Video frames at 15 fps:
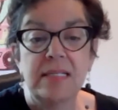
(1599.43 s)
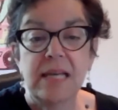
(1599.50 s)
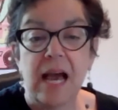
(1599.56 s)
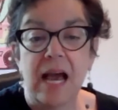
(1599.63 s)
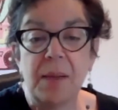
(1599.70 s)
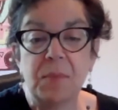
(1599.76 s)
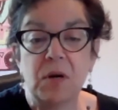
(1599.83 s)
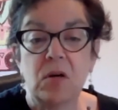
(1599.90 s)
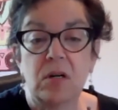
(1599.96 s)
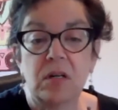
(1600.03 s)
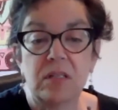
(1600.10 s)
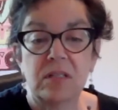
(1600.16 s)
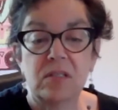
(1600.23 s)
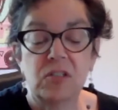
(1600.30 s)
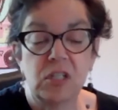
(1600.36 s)
Tom
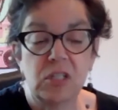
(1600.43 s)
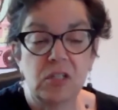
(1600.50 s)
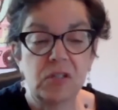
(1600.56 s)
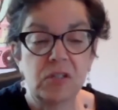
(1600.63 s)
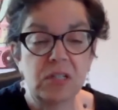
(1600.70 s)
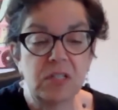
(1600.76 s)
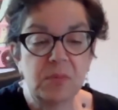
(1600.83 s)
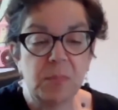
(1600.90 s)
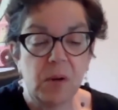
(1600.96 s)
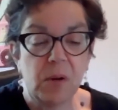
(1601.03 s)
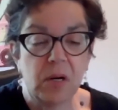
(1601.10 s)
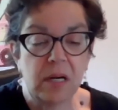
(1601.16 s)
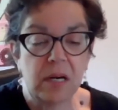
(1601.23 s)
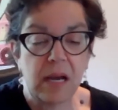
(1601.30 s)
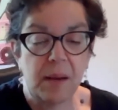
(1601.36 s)
Cook's children's
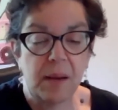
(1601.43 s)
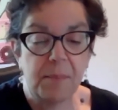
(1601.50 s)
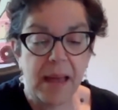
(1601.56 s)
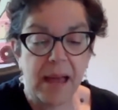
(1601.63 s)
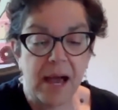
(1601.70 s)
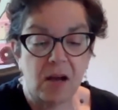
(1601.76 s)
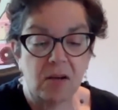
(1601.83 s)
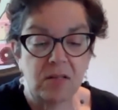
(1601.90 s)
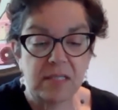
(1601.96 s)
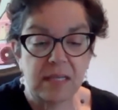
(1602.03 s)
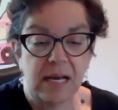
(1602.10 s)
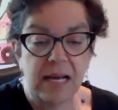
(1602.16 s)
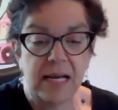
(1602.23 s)
book about